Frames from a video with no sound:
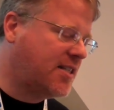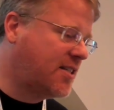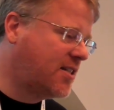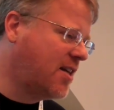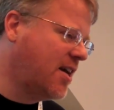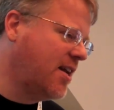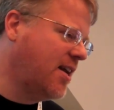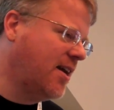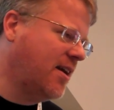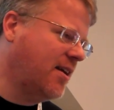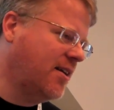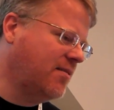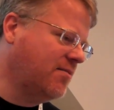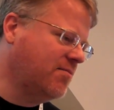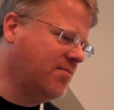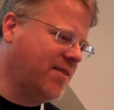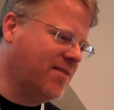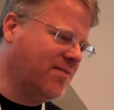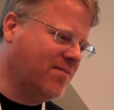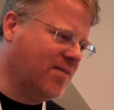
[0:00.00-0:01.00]
going to
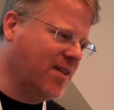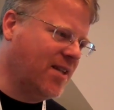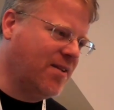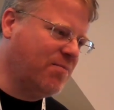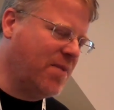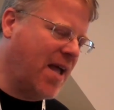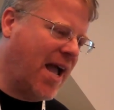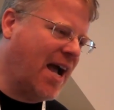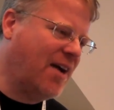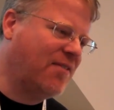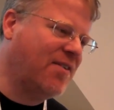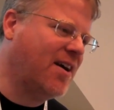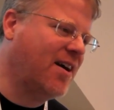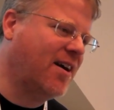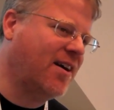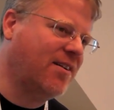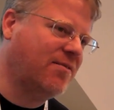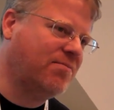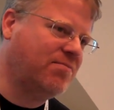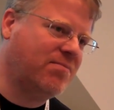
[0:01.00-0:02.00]
have
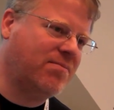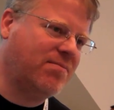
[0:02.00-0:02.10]
a